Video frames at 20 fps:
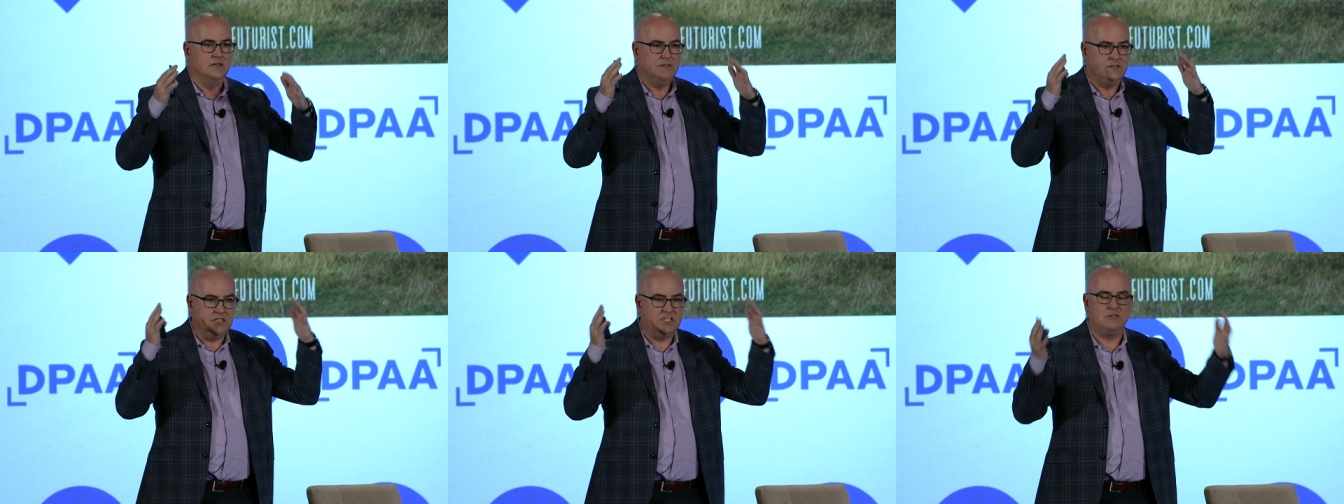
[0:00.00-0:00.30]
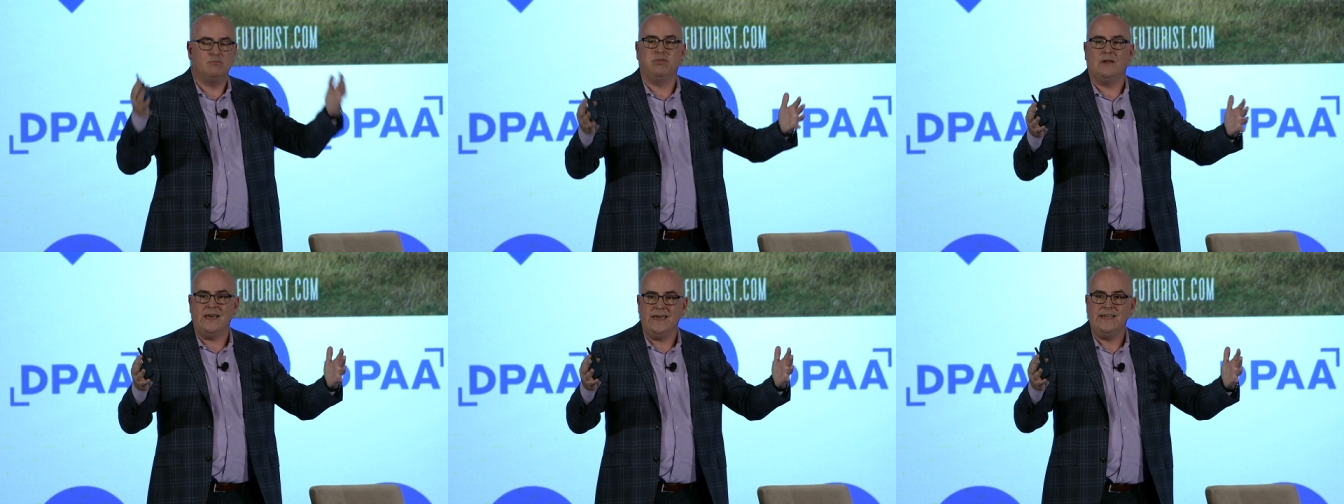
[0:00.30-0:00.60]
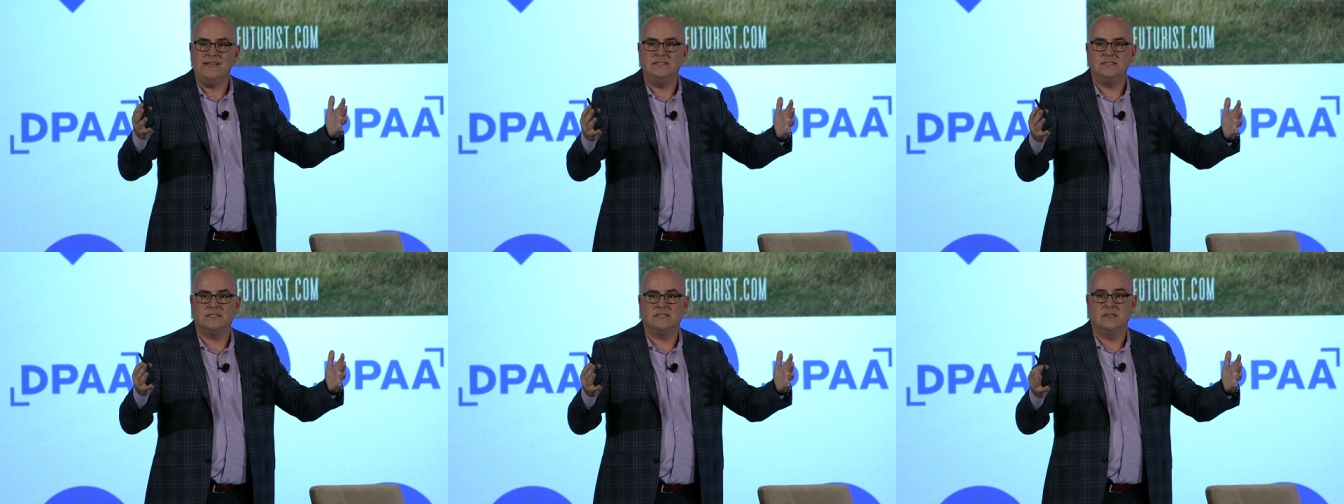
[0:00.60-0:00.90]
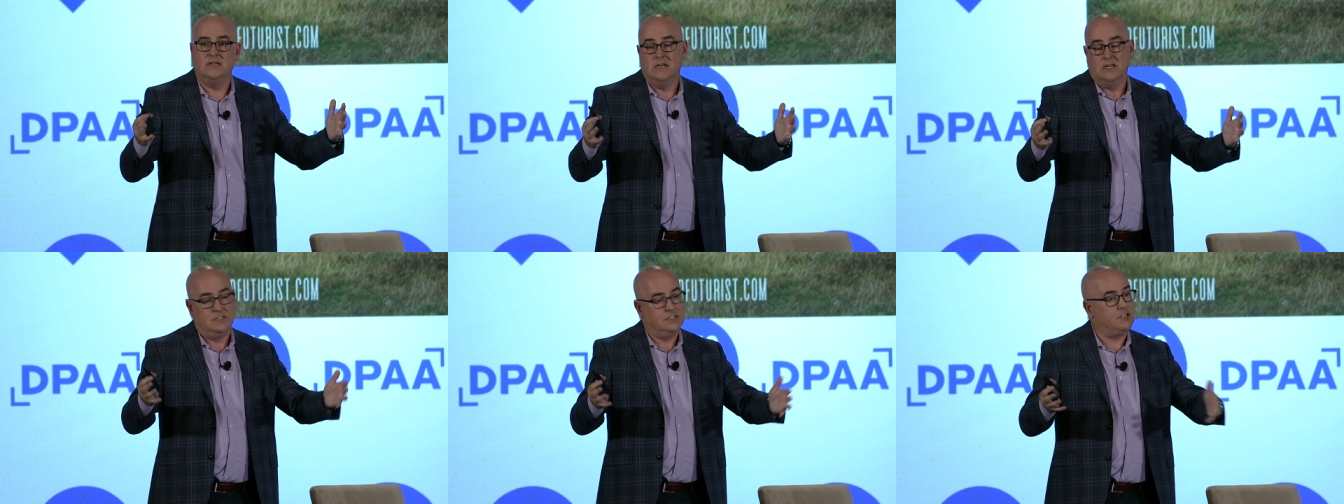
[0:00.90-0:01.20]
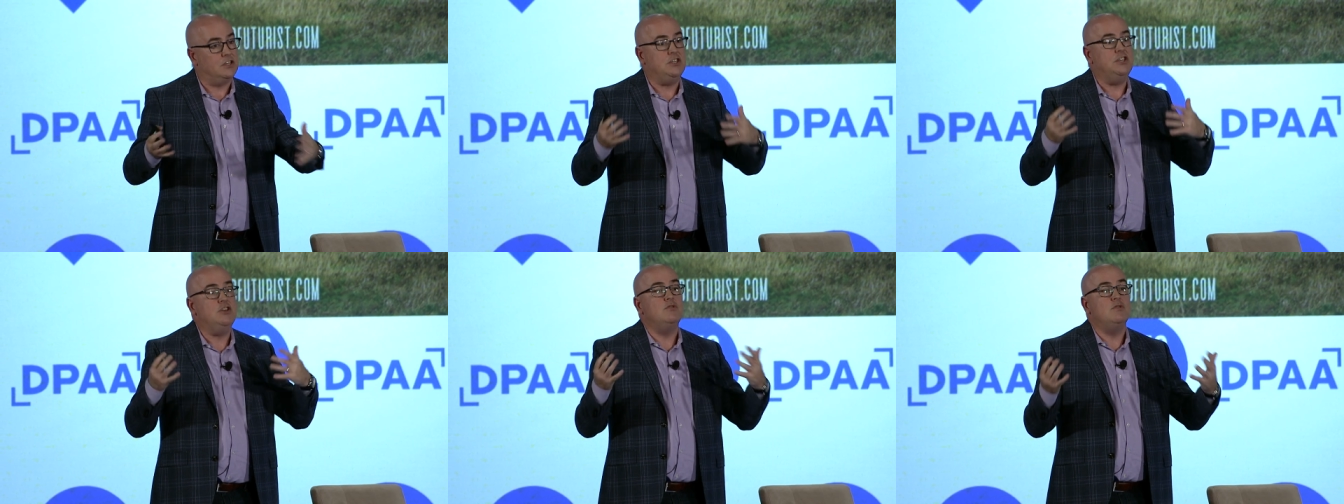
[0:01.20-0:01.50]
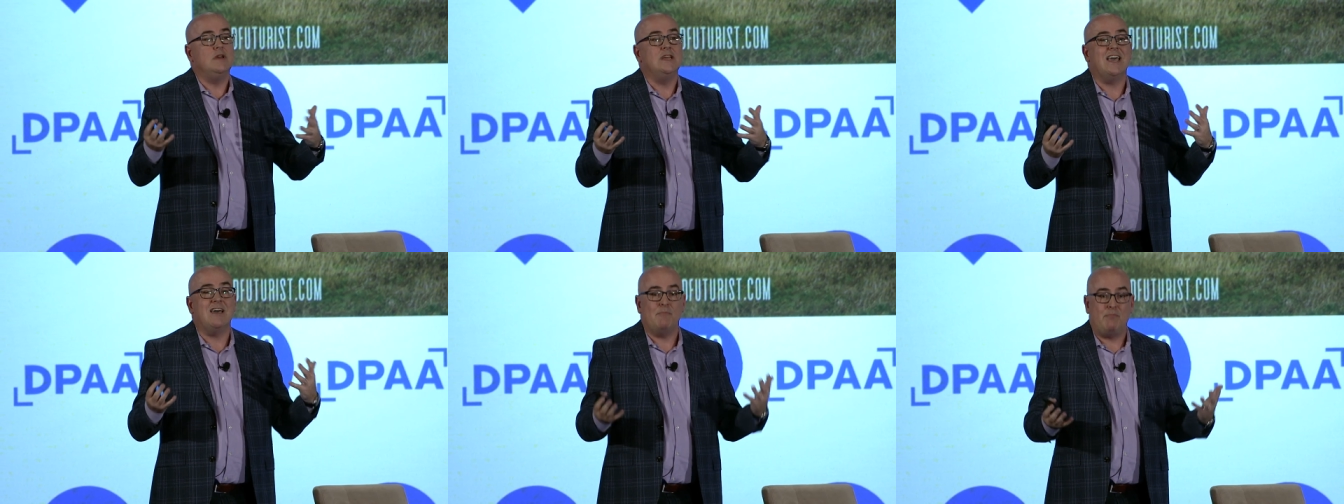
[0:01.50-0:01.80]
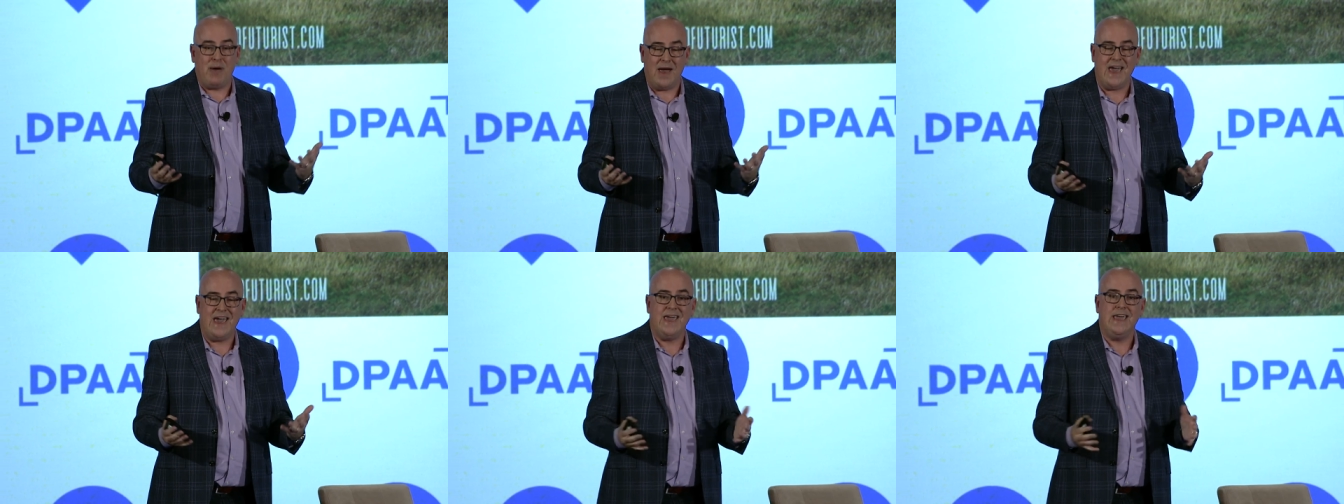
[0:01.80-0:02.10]
displays so that you can get
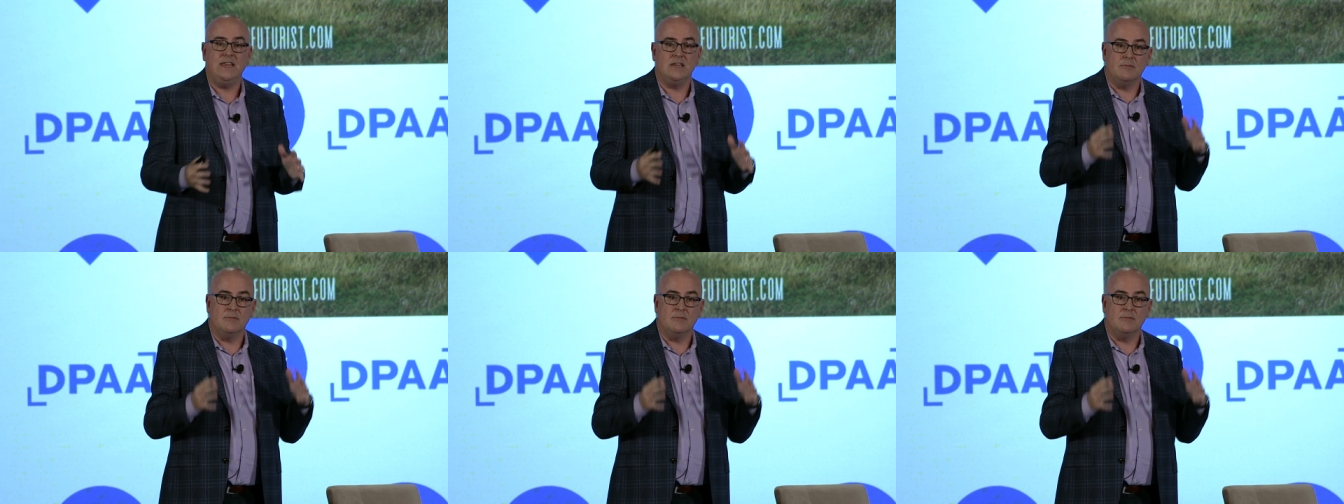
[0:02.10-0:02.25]
paid